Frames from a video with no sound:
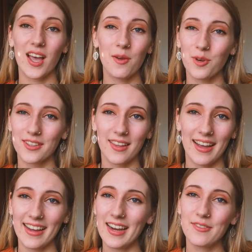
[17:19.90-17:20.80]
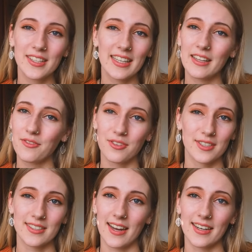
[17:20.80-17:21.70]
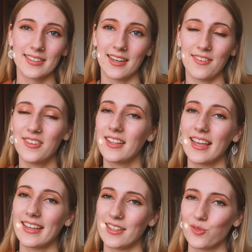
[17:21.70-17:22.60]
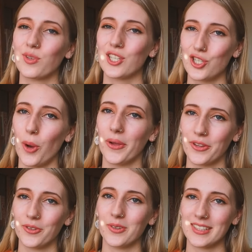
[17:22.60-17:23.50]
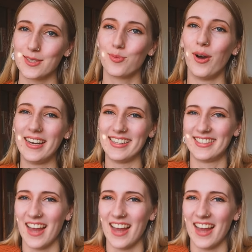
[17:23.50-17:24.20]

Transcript: I won't lie, I really live for aesthetics and I feel like it's really showing through at this point in